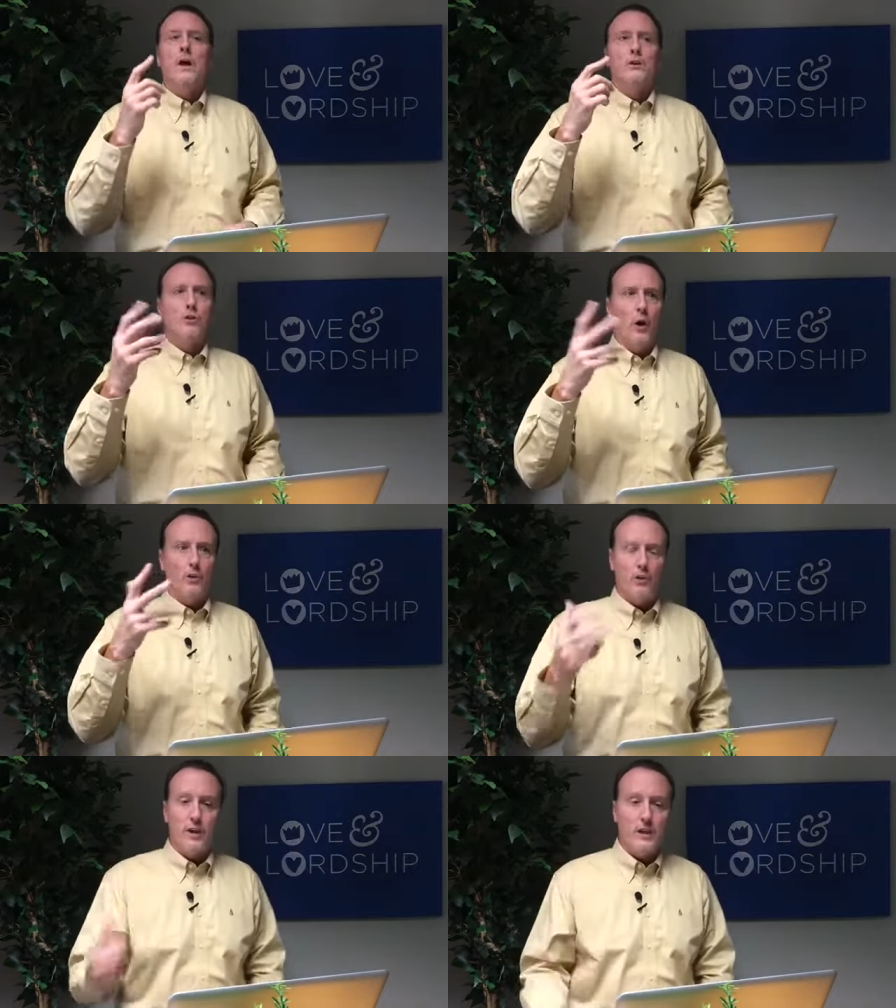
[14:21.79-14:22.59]
Two
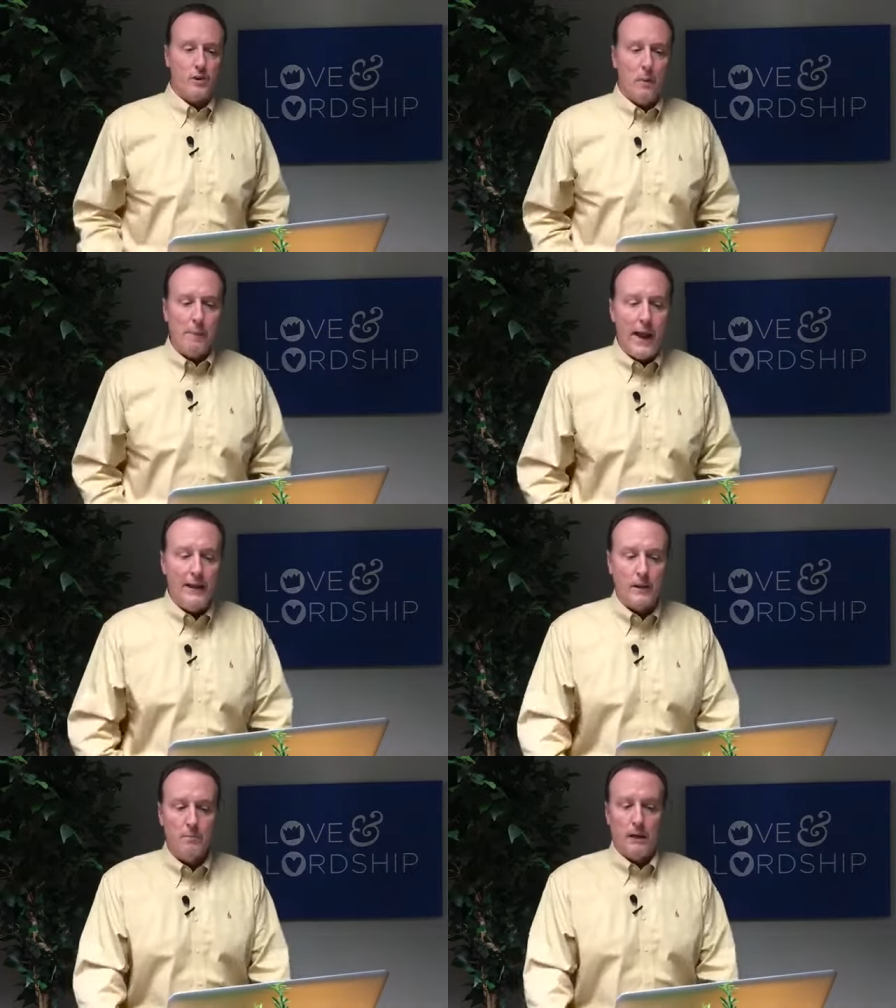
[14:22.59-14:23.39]
other things,
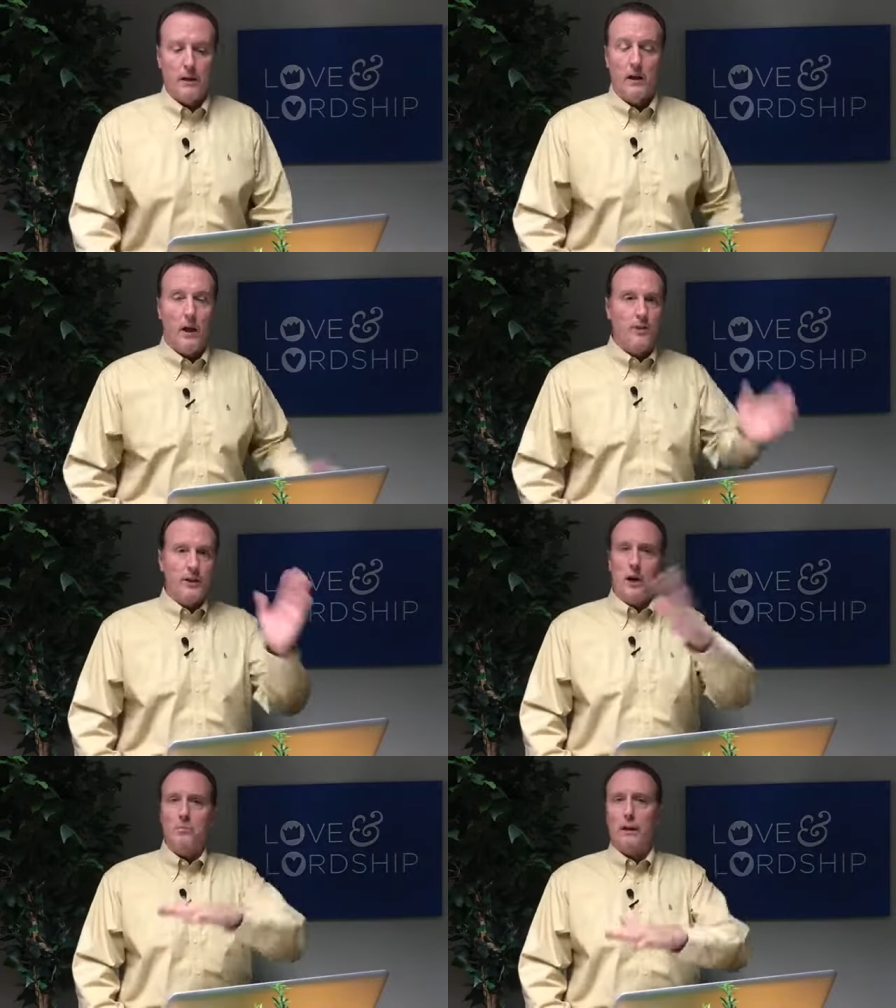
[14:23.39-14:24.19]
abandonment. Uh,
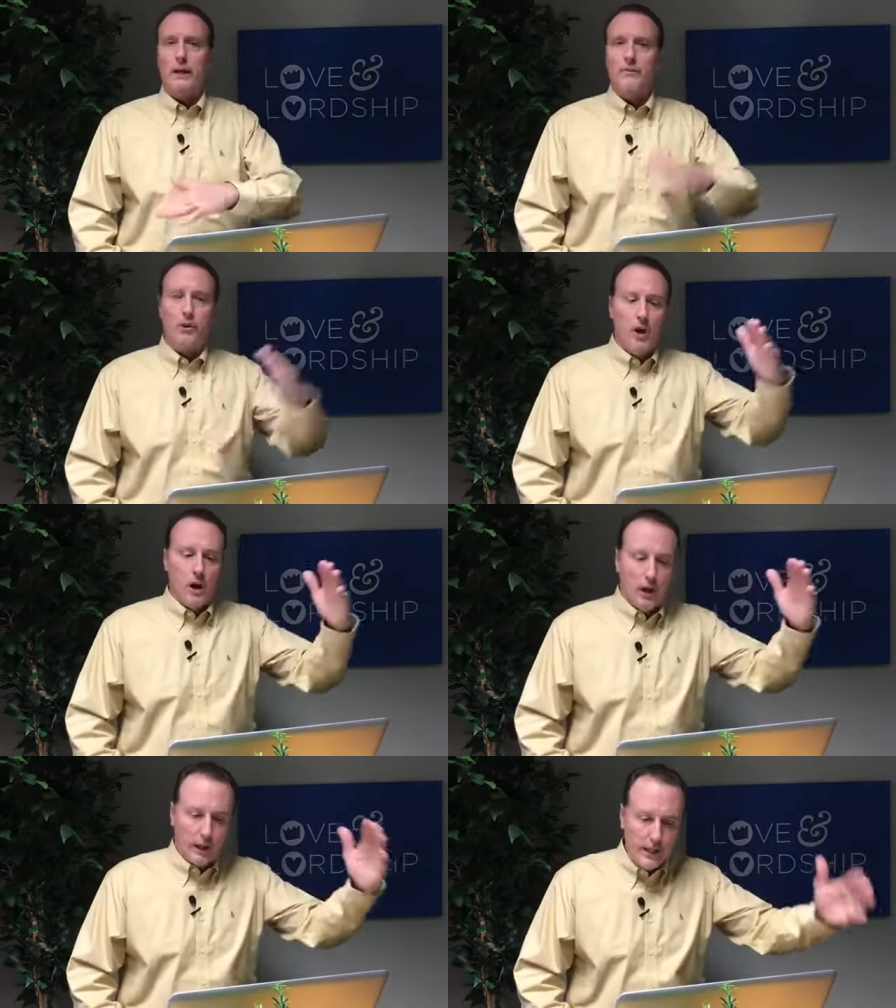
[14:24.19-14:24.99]
the unbeliever
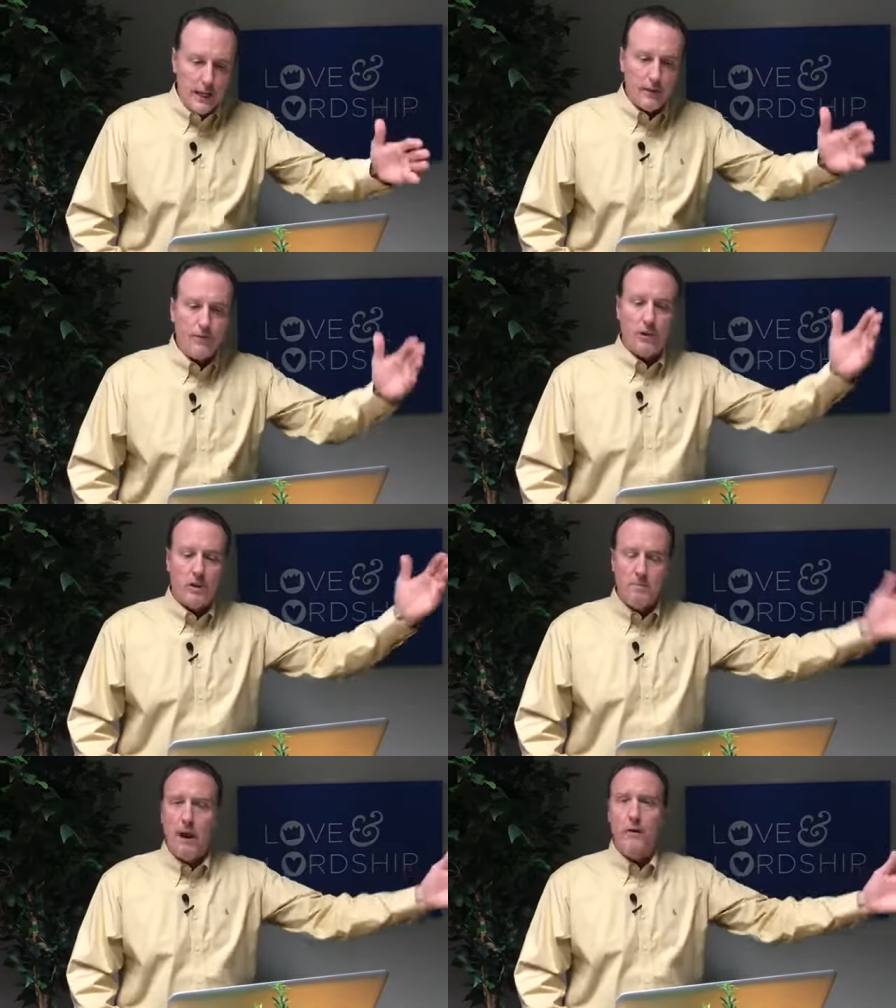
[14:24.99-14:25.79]
leaves
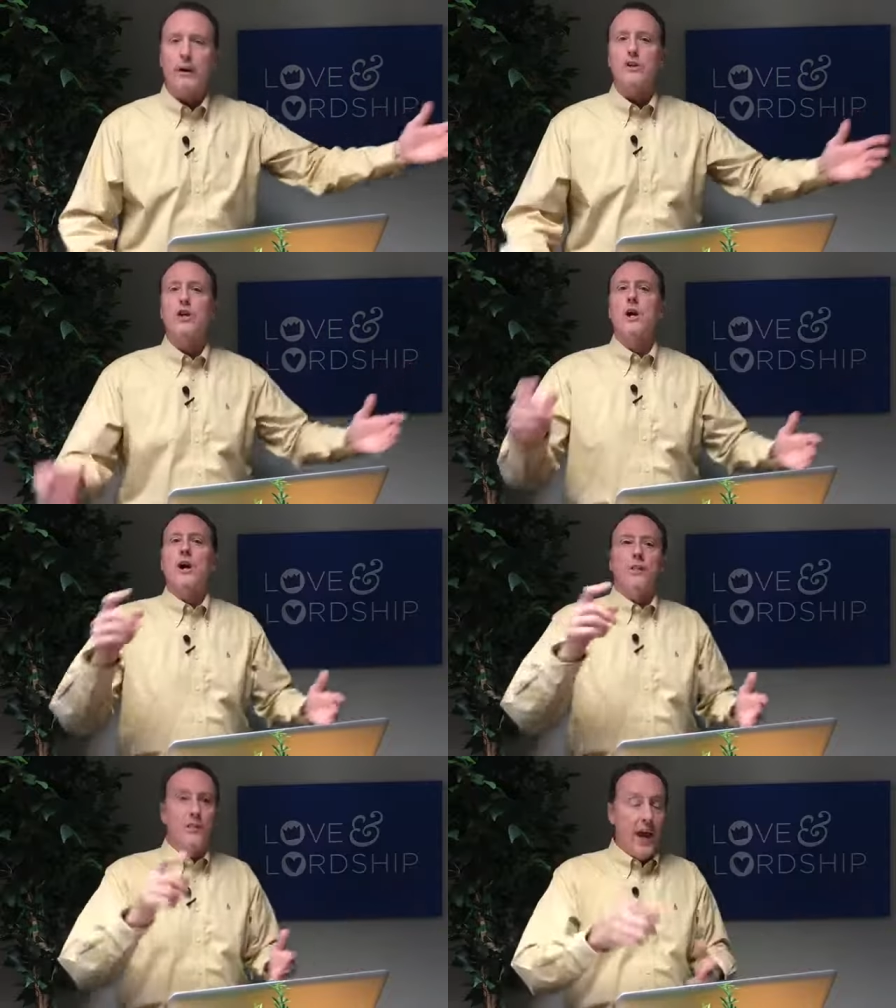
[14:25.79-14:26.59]
the marriage.
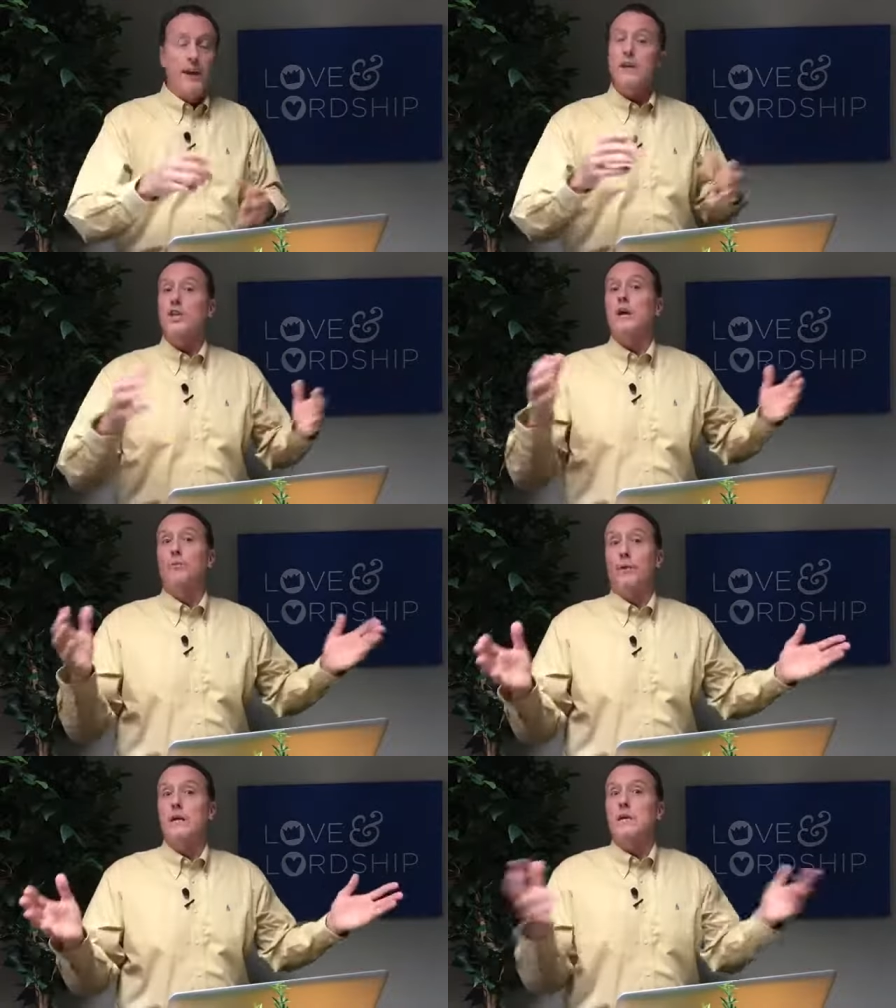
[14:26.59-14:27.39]
That is a
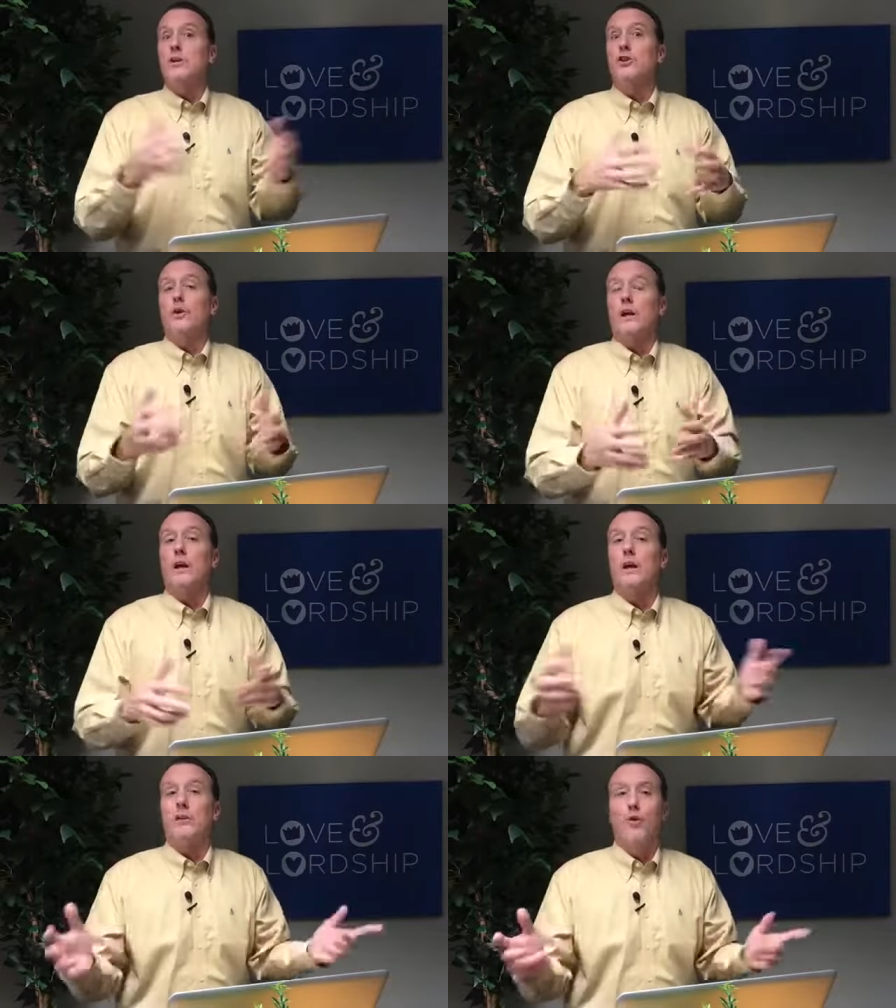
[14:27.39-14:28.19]
reason you can
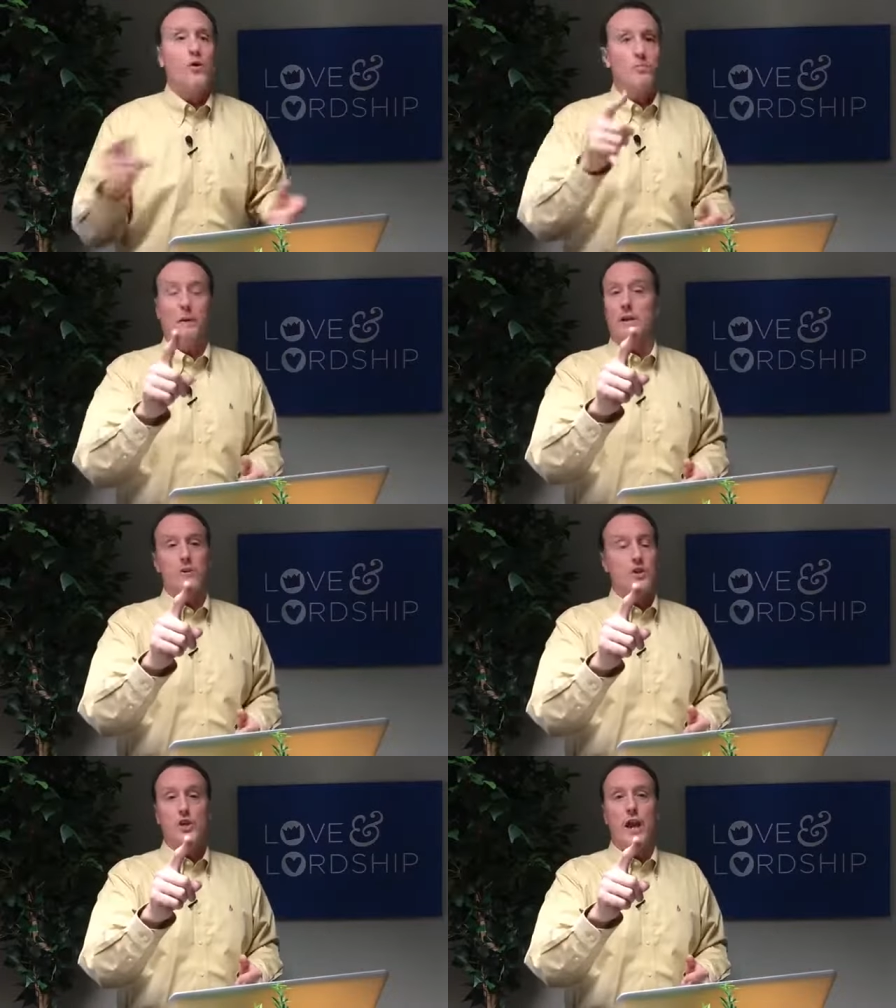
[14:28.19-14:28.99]
get a divorce, but it
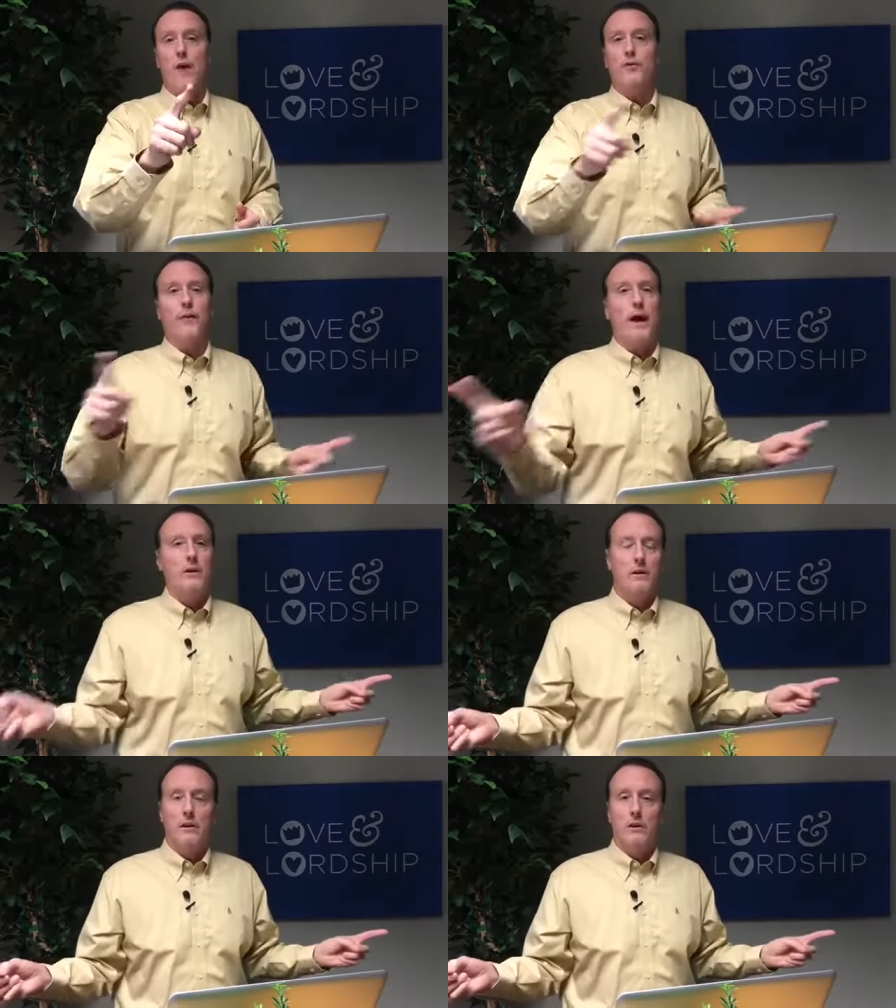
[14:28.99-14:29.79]
doesn't say after that